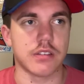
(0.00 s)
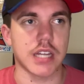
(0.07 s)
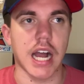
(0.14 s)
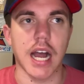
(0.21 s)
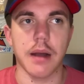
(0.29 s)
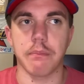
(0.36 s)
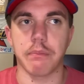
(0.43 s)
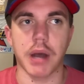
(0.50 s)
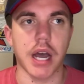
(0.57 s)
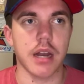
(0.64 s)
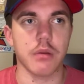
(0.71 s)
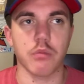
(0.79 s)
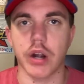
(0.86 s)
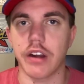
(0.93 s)
Top,
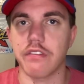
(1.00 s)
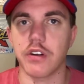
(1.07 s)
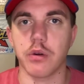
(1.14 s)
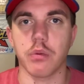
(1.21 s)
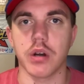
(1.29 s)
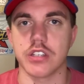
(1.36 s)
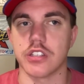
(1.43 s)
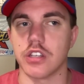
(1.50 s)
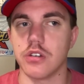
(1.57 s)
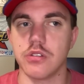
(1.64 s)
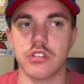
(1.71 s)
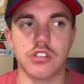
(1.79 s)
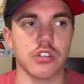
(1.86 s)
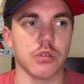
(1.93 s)
bottom, wherever it was,
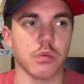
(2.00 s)
those two